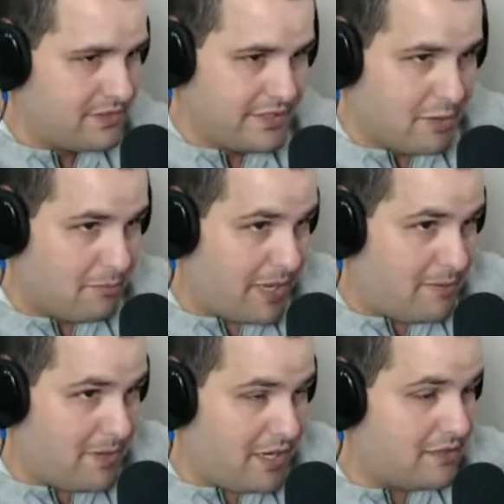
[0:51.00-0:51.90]
They don't
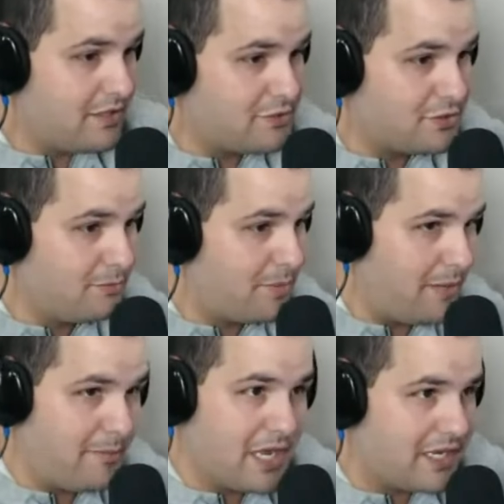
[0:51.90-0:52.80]
pay me. They should
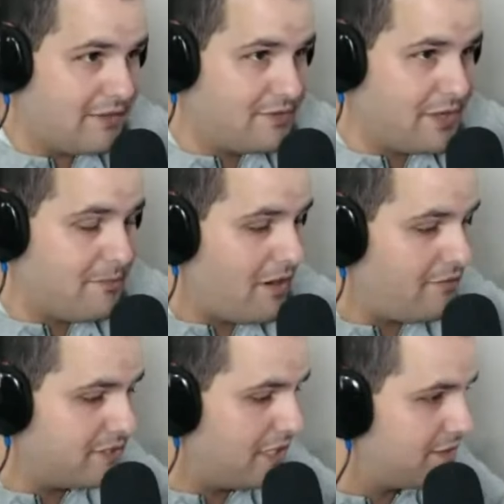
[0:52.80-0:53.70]
pay me. I give them
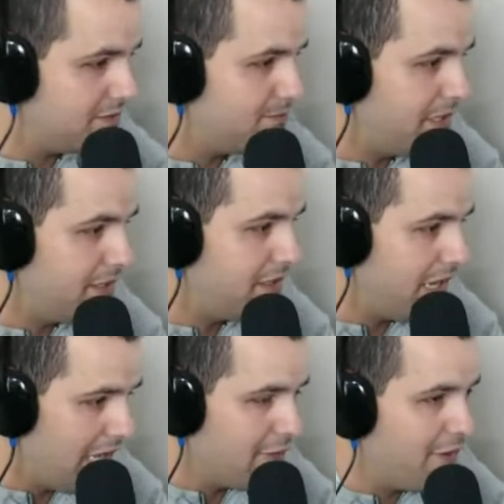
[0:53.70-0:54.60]
advertising. But
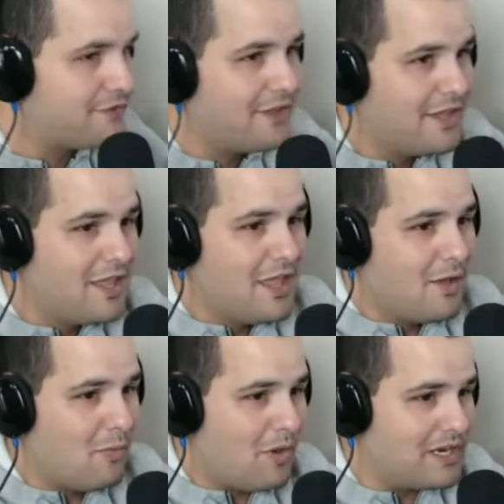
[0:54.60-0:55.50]
anyways,
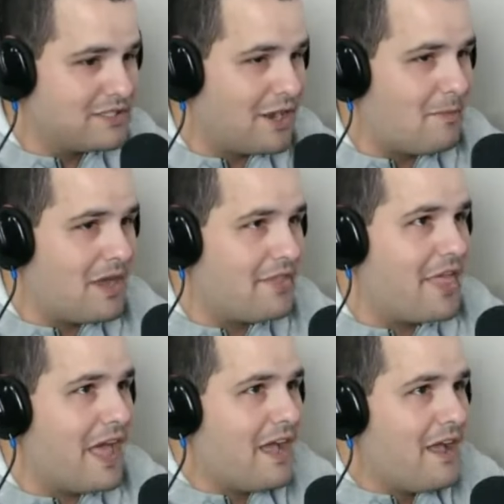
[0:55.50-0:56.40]
want to talk about
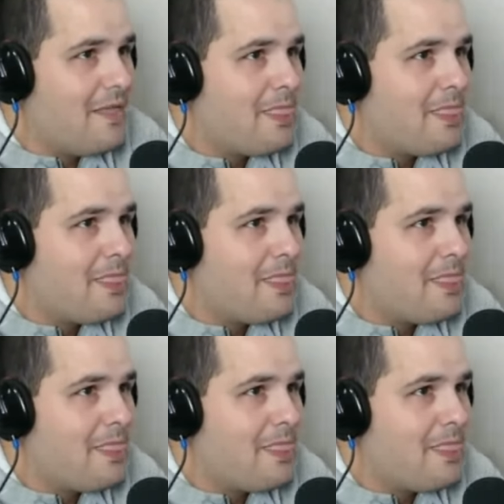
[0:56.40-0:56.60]
that.